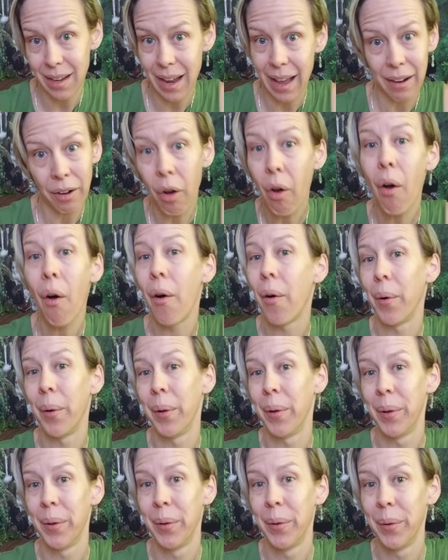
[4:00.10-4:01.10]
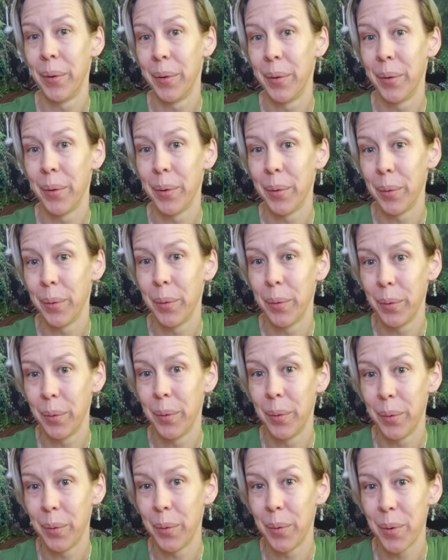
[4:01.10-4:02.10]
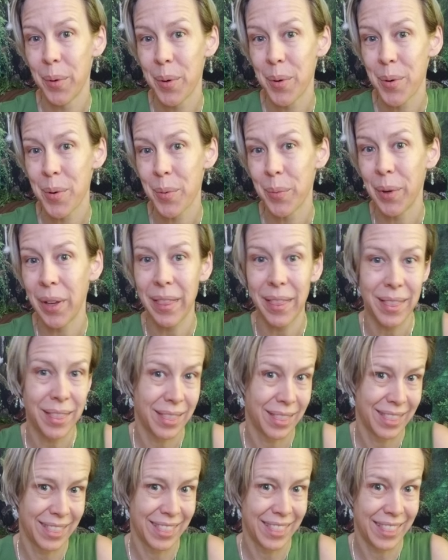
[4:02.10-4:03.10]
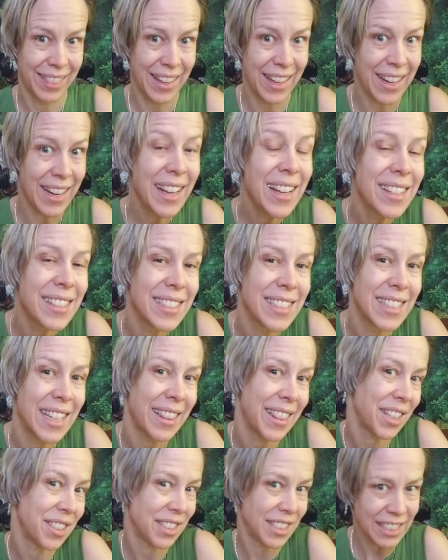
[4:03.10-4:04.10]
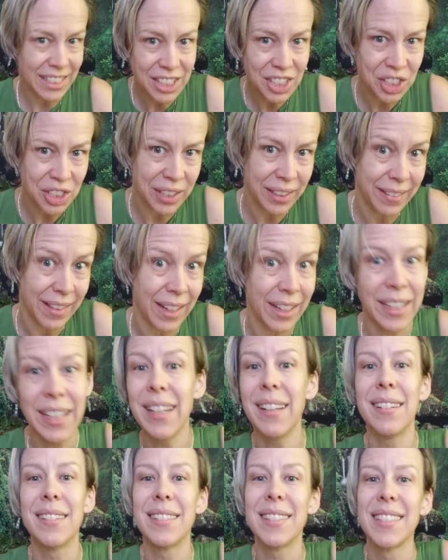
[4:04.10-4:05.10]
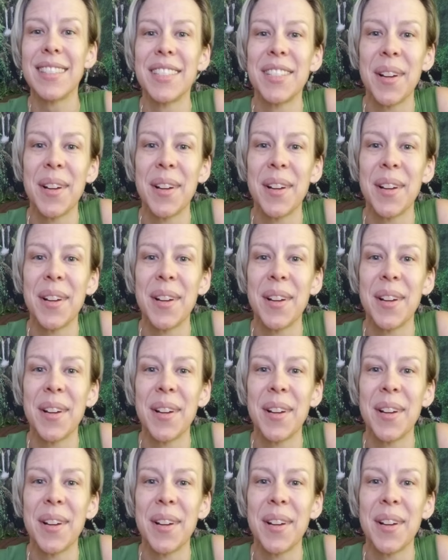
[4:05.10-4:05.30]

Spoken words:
at all what it is that they're teaching that it is.